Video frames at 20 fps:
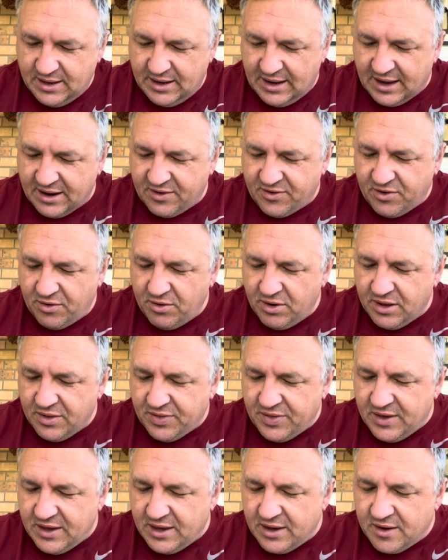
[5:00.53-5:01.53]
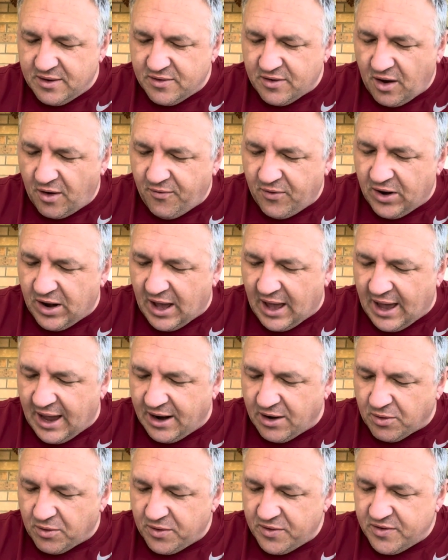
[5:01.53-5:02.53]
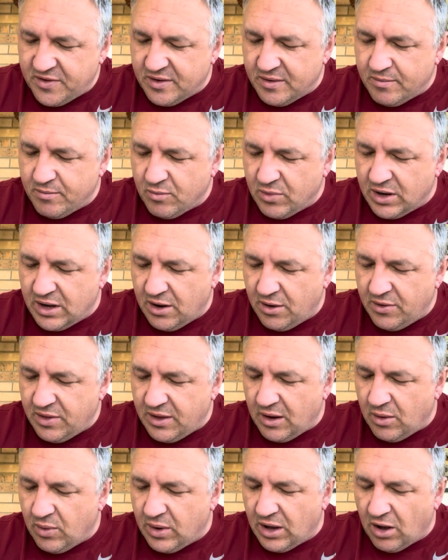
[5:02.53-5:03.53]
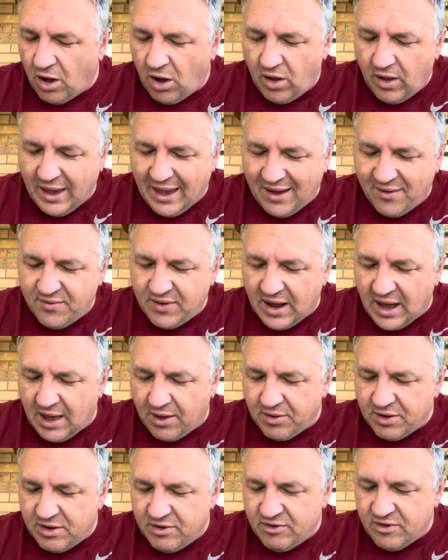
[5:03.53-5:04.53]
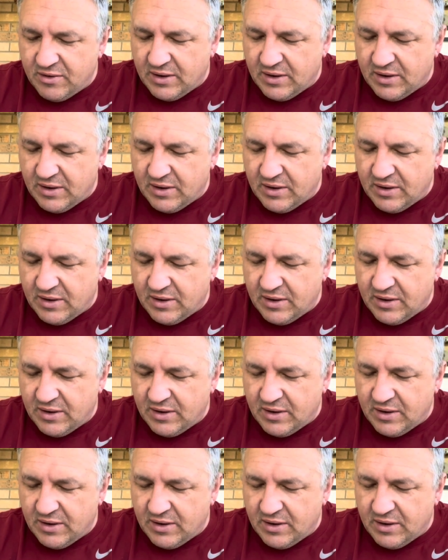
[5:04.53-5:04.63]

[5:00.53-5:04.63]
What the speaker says: Now, concerning things offered to idols, we know that we all have knowledge.